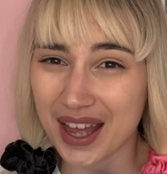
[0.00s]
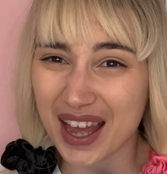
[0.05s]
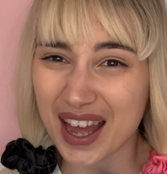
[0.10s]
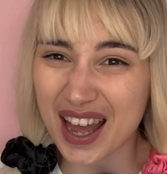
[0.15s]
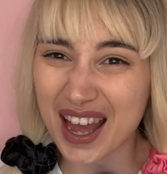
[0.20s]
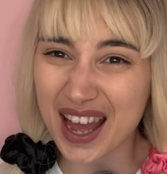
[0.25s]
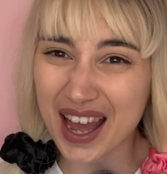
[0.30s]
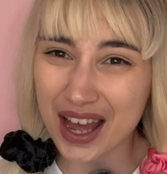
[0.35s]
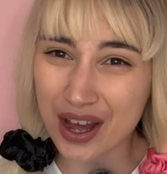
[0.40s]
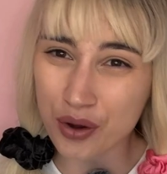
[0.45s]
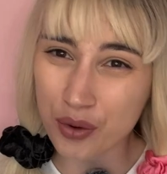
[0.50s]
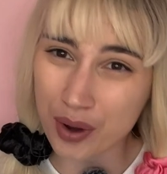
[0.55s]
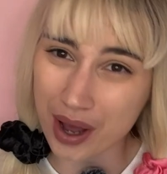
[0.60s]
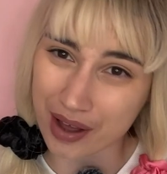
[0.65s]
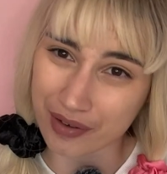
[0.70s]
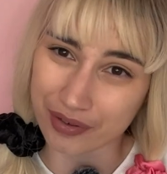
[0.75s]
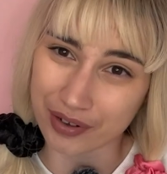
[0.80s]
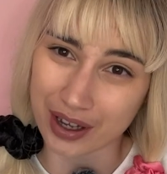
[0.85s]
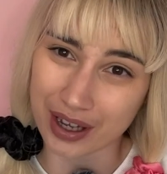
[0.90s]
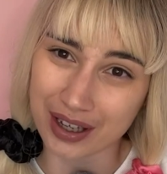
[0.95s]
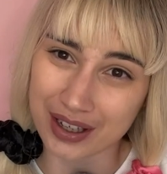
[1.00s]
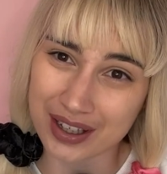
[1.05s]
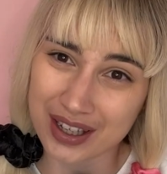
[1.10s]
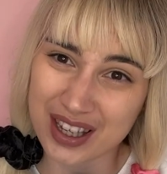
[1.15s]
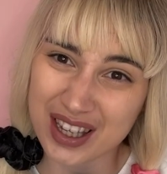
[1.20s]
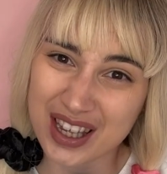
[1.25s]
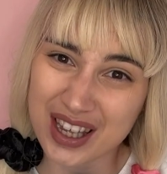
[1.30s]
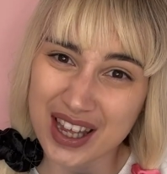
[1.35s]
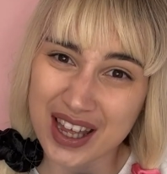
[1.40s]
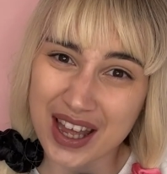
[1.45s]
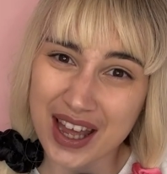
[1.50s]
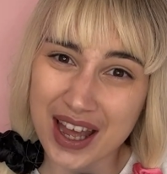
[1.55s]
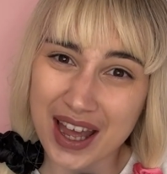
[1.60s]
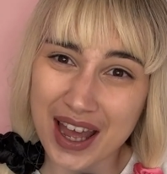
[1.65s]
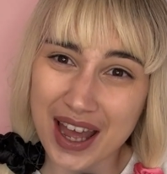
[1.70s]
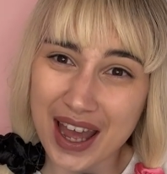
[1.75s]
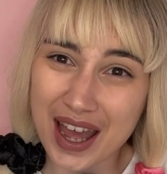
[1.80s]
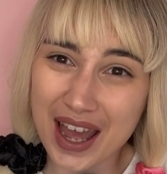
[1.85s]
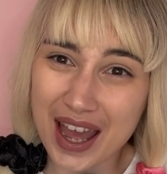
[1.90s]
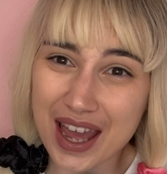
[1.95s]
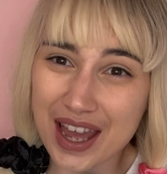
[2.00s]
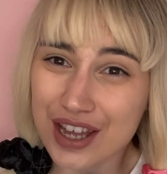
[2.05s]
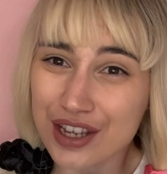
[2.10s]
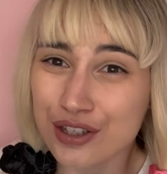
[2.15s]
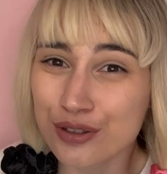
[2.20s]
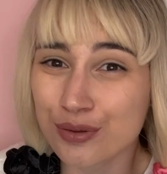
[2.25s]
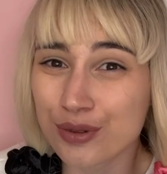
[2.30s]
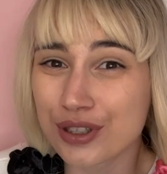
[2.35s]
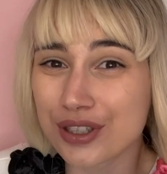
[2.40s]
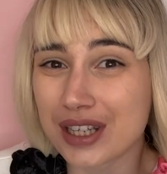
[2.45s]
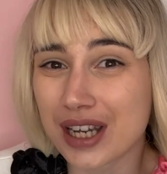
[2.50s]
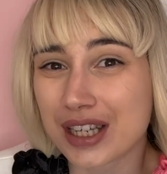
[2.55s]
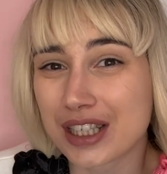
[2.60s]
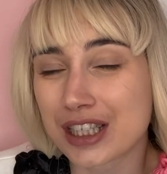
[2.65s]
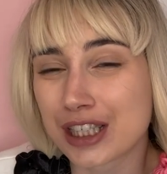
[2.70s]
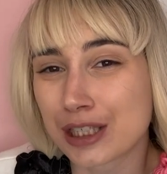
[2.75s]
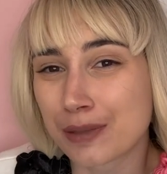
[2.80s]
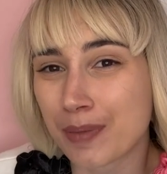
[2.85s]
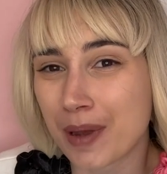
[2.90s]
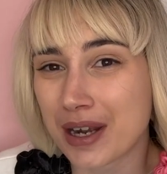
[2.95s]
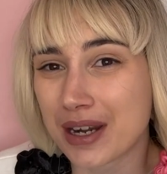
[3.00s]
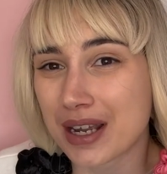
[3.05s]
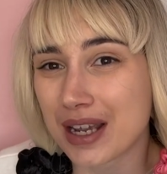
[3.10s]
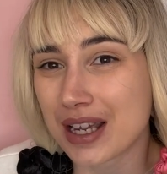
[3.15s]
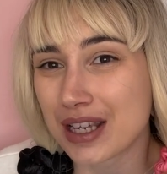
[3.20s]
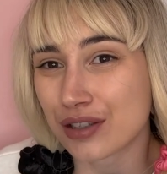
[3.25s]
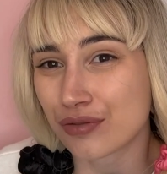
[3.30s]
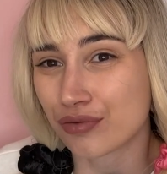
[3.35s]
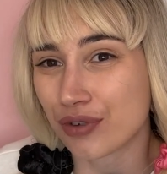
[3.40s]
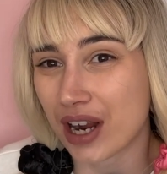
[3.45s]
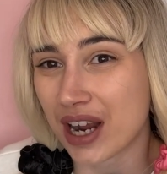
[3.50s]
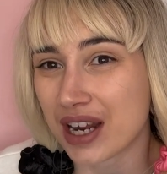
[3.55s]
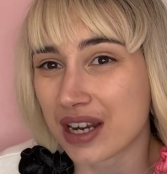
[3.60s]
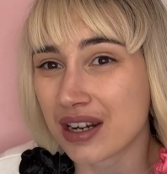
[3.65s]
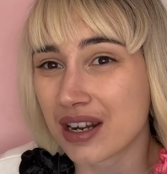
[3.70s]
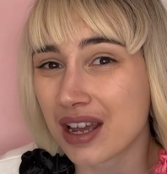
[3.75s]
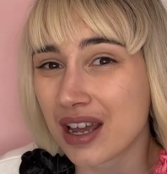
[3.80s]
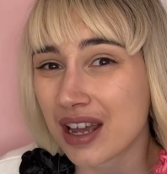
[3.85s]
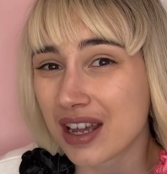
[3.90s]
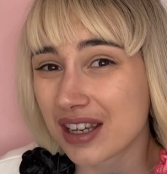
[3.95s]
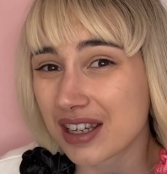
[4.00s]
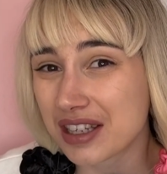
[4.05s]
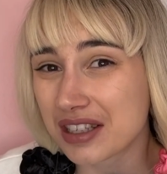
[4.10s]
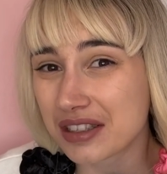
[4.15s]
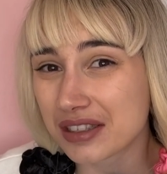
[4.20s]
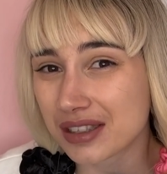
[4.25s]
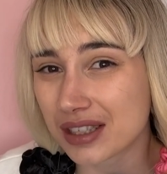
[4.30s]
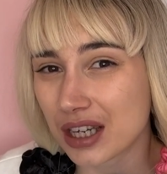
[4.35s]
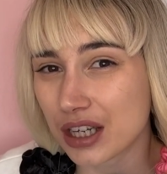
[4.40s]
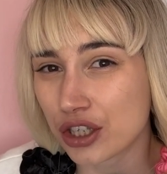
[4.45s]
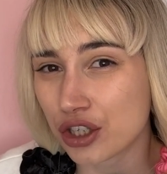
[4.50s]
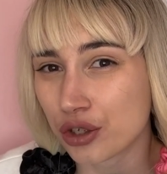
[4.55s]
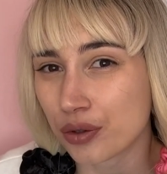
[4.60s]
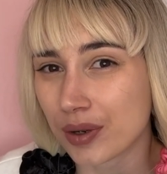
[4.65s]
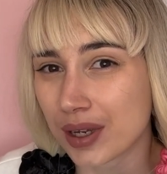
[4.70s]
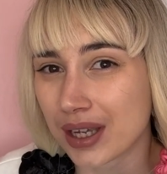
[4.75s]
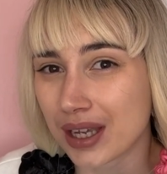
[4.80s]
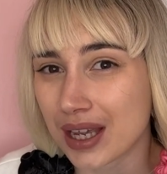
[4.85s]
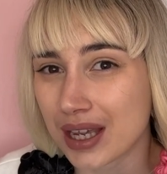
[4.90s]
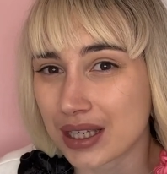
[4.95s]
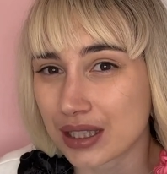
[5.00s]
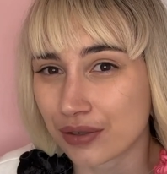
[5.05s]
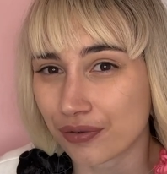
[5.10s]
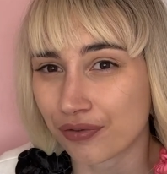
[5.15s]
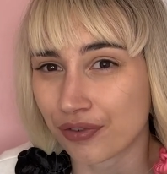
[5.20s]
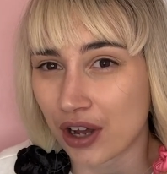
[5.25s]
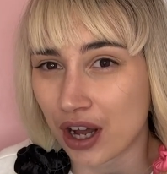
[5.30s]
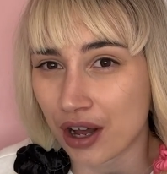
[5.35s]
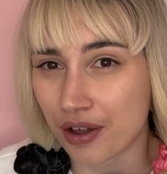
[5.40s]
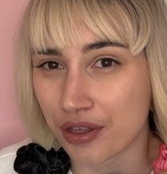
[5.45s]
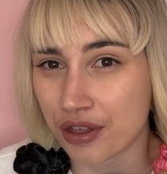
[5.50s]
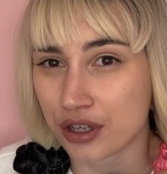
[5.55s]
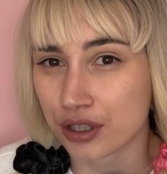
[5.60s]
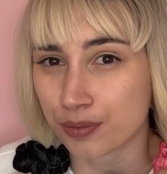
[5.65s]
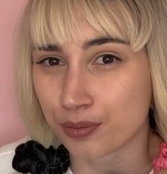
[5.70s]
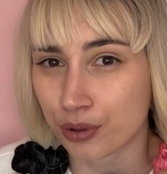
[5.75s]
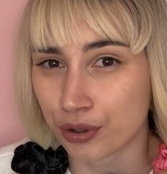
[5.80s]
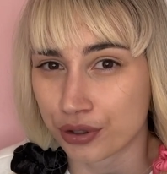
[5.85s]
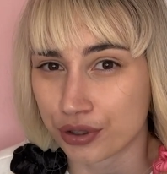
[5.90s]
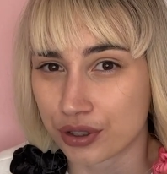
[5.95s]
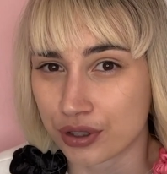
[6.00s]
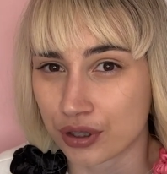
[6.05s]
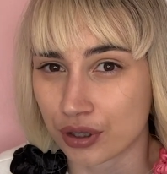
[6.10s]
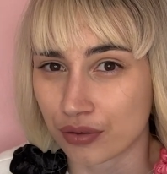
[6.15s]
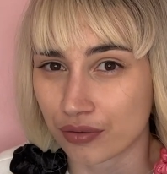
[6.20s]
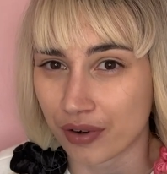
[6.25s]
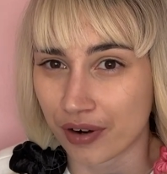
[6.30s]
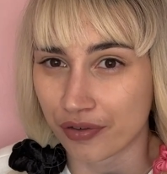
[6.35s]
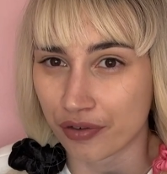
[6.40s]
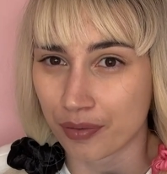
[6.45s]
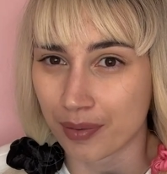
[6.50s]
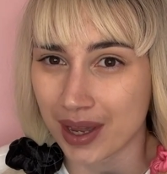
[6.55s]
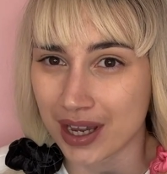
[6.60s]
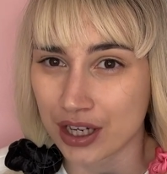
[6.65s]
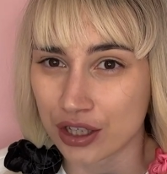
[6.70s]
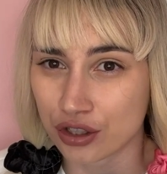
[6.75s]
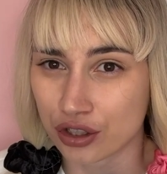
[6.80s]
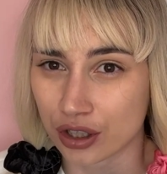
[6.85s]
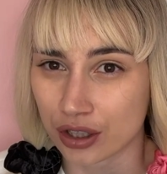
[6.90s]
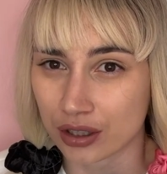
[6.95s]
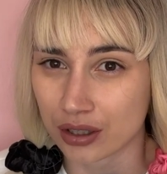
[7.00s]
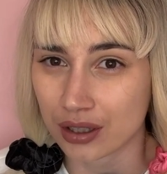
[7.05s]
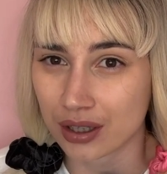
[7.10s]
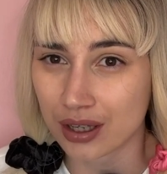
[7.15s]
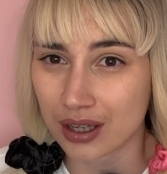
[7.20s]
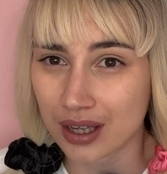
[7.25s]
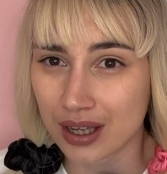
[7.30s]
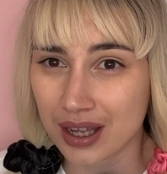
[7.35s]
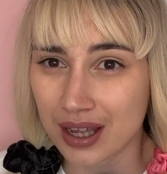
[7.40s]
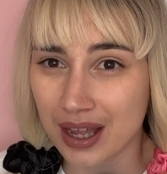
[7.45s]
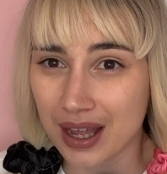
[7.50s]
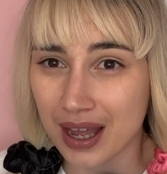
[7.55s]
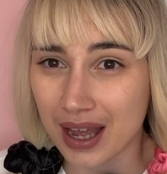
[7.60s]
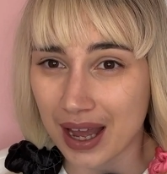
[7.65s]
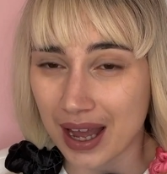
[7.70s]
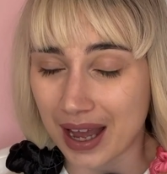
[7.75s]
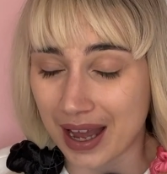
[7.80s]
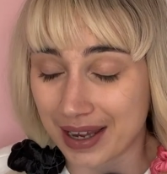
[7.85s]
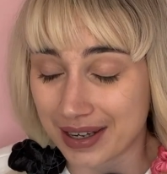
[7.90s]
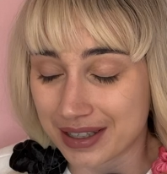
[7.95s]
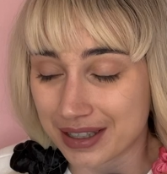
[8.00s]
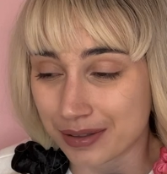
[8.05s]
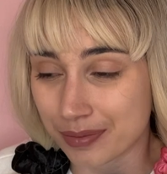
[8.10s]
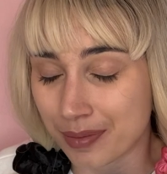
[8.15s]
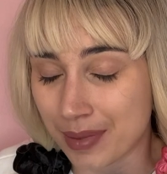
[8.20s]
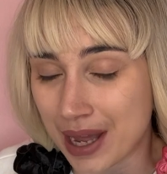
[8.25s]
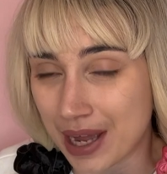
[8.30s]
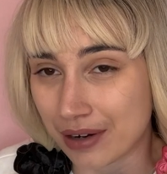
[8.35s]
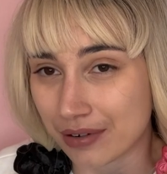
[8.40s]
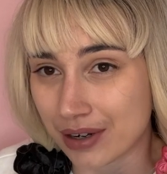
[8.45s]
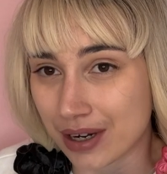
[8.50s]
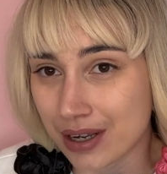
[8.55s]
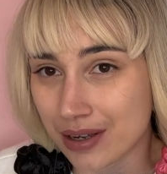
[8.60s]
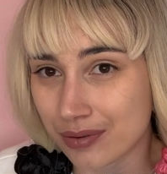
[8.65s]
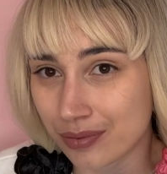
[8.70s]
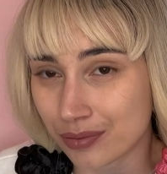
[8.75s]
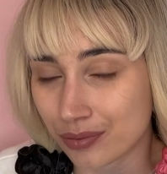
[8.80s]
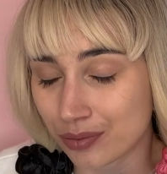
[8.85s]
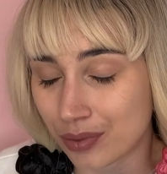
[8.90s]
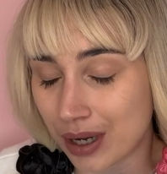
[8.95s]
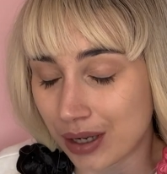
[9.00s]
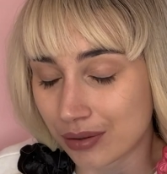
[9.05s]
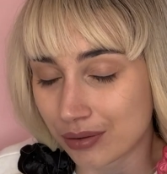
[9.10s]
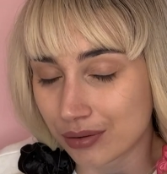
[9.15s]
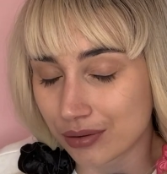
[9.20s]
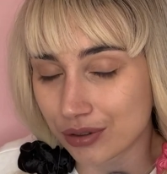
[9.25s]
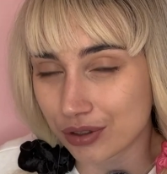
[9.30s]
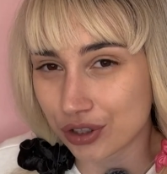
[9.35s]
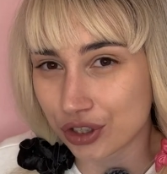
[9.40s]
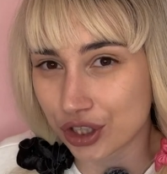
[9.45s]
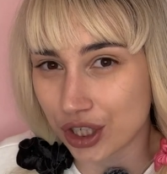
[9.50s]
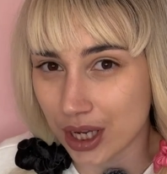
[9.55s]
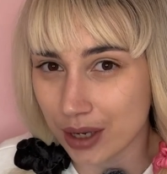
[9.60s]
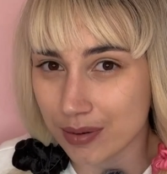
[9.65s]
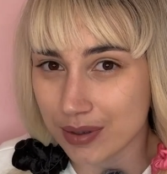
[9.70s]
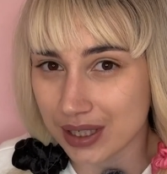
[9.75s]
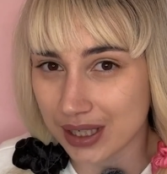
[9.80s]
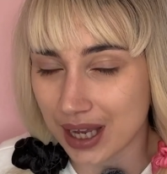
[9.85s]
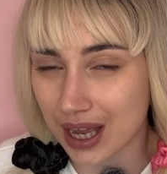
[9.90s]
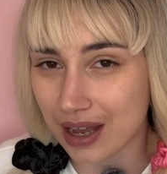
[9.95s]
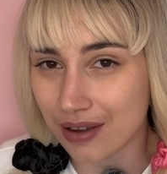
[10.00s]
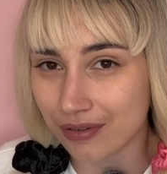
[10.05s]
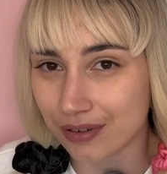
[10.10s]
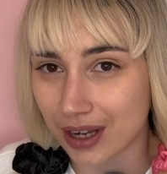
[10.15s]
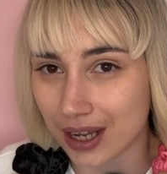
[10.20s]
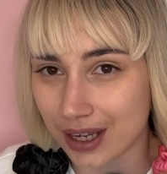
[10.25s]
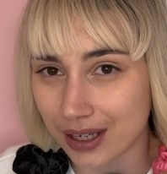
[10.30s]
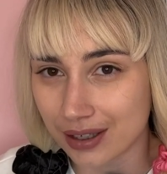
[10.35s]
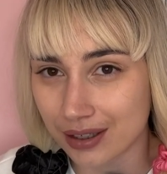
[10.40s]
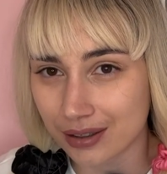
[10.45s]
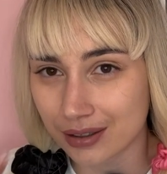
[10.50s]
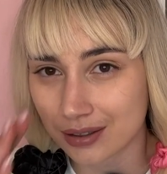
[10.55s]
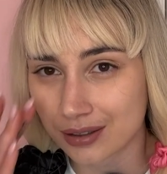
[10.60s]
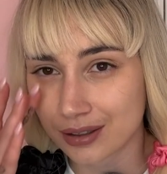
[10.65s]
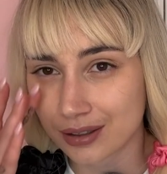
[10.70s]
However, Edward had spent his reign continuing his father's Protestant Reformation, and Mary, well, she was a Catholic.